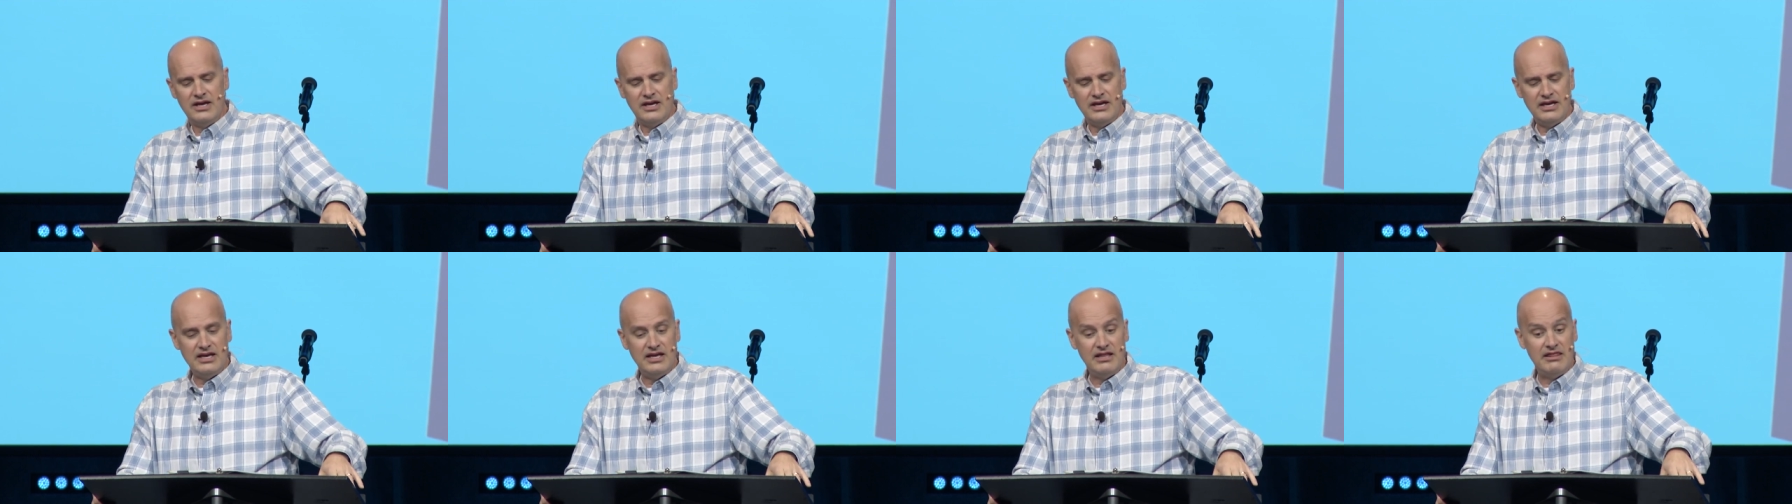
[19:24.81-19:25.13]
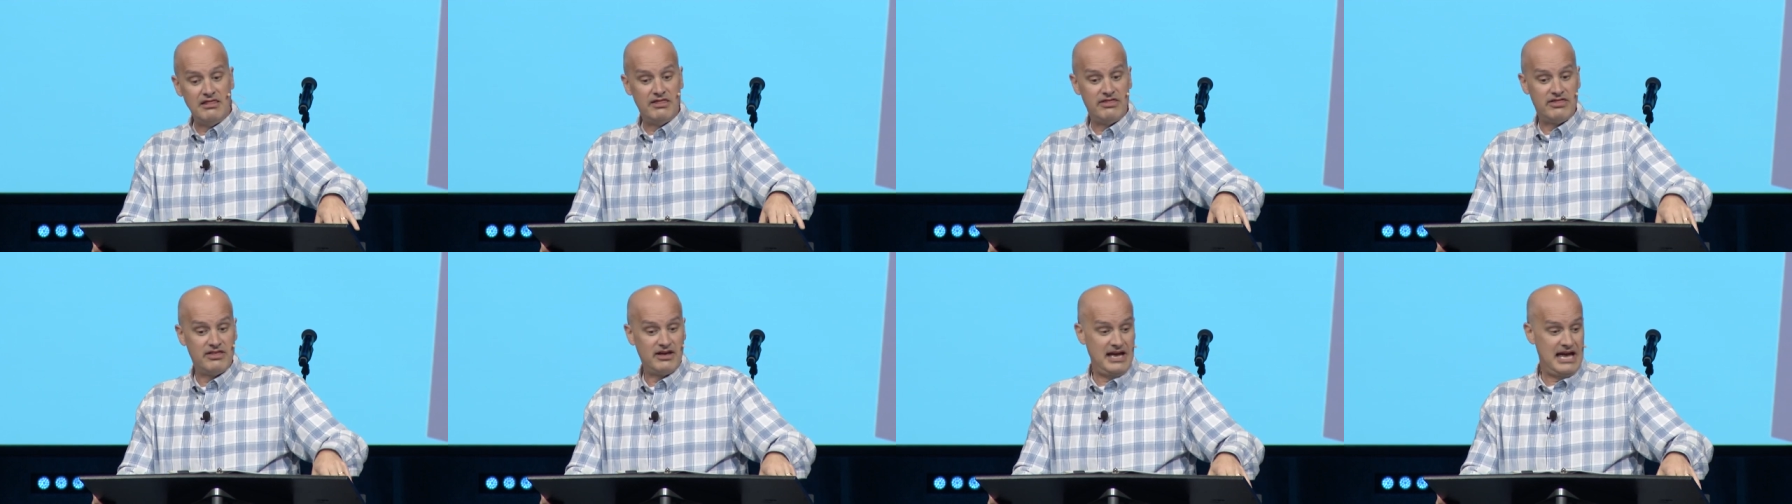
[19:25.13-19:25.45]

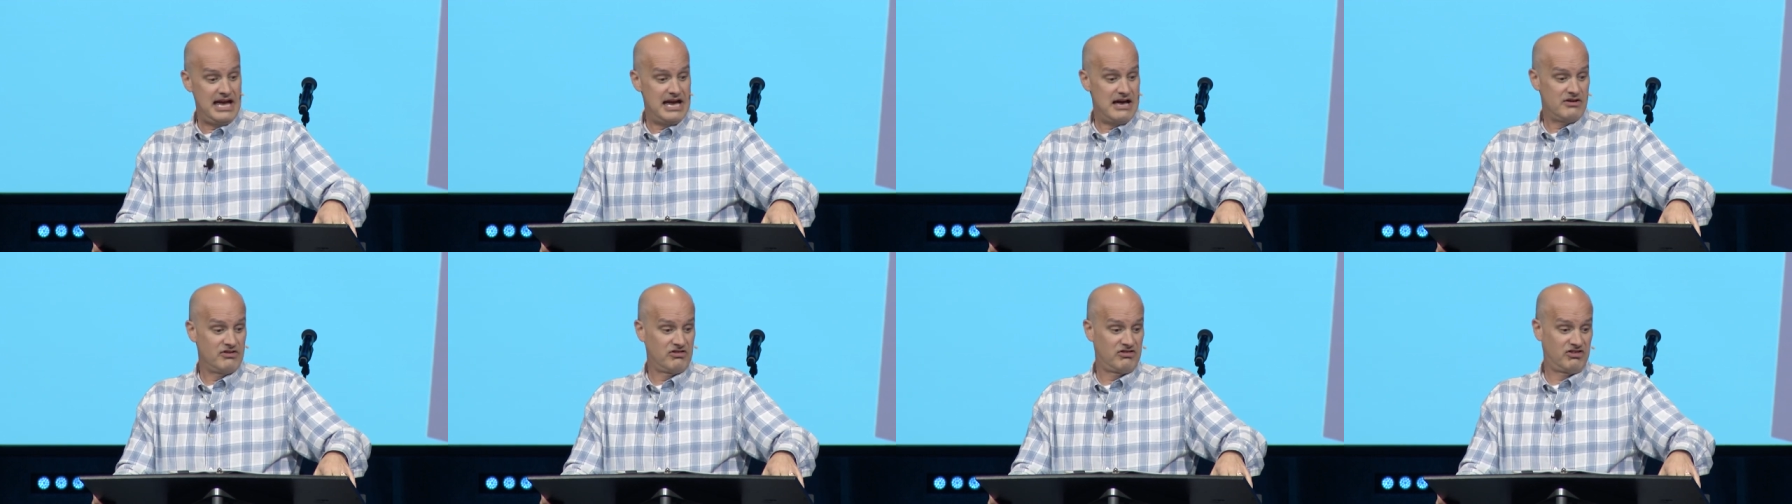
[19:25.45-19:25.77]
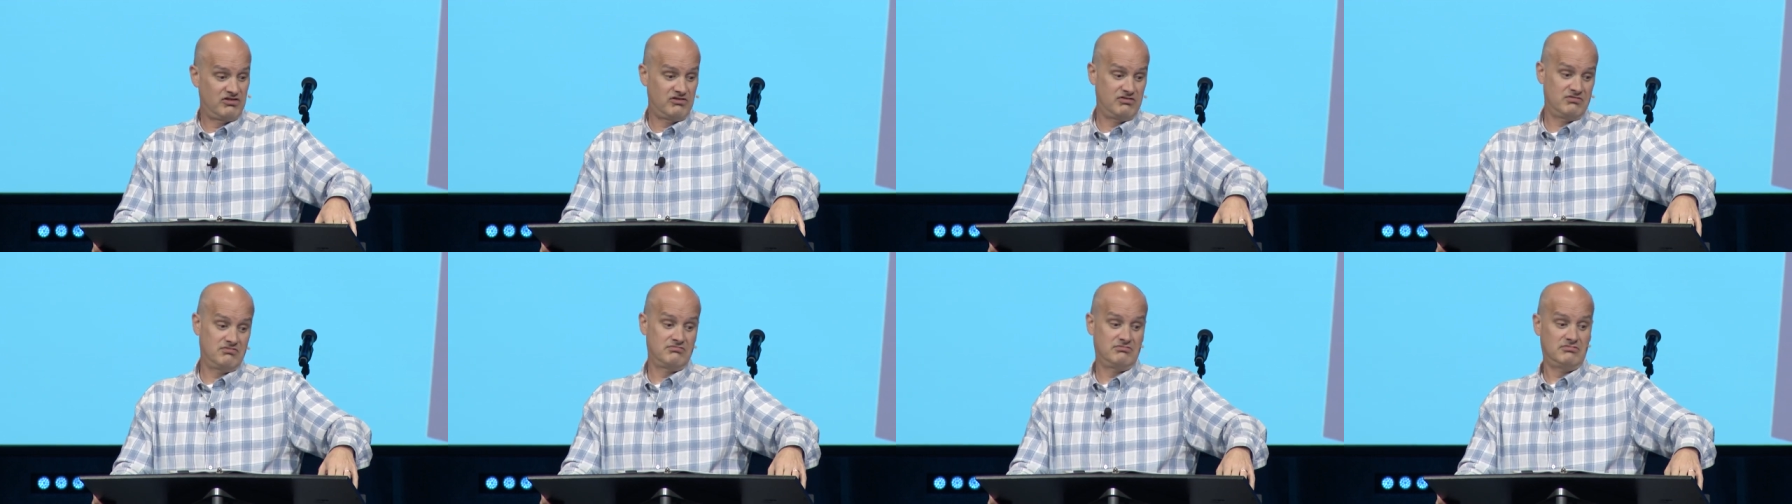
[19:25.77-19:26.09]
in the
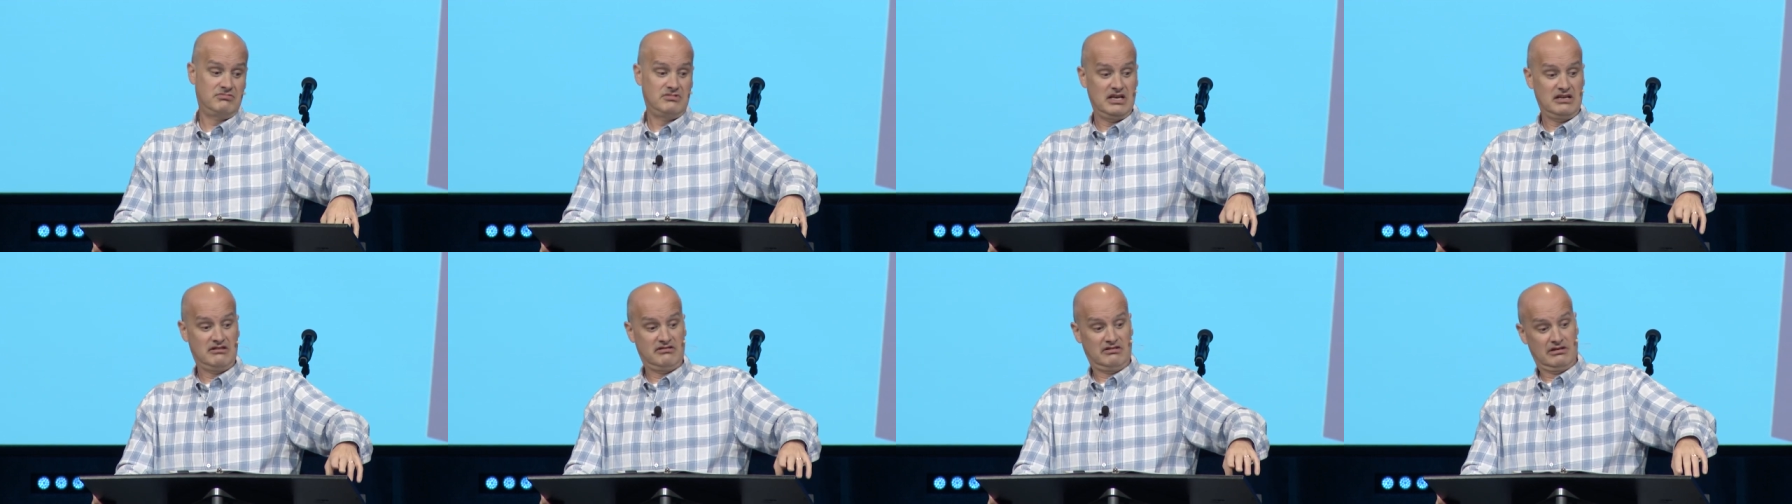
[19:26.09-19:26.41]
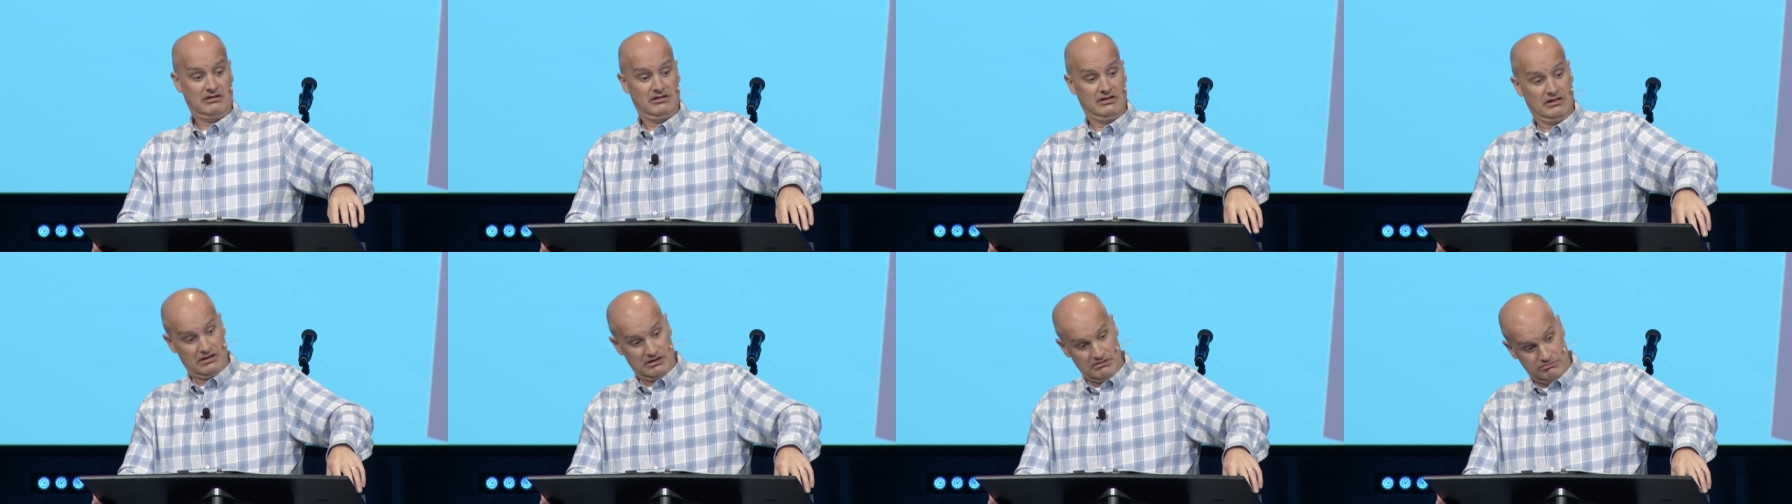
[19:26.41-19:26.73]
house that's a
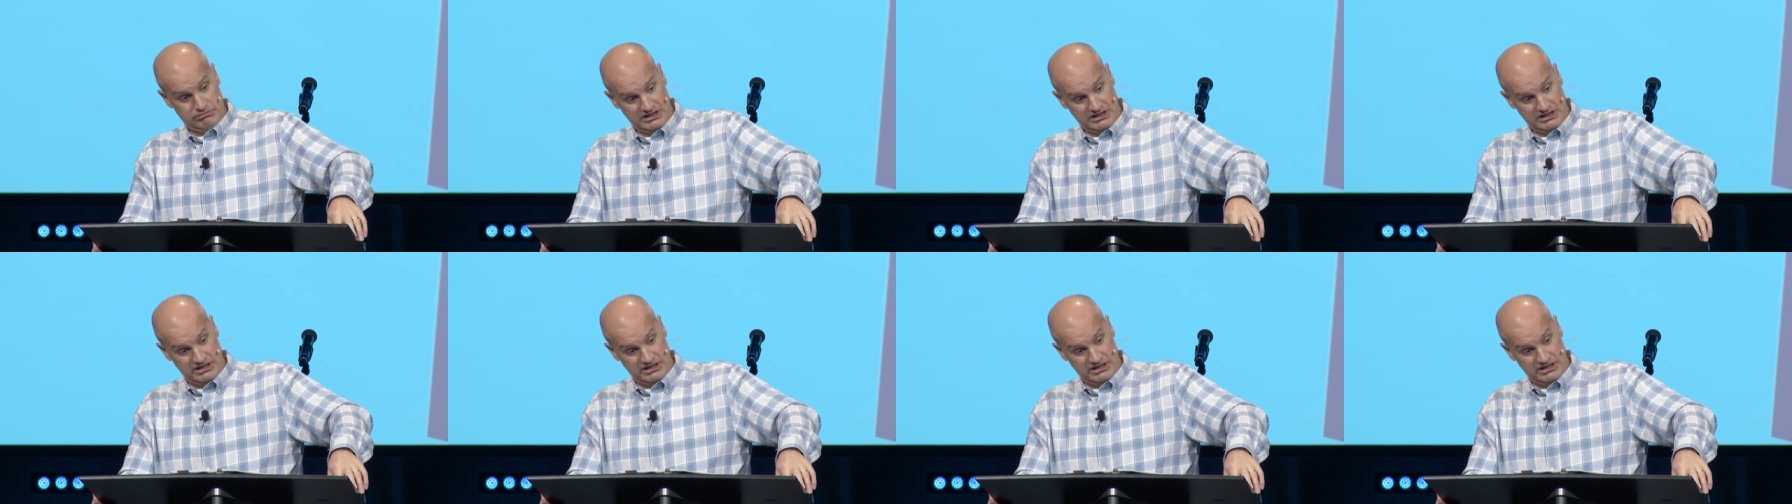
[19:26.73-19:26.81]
little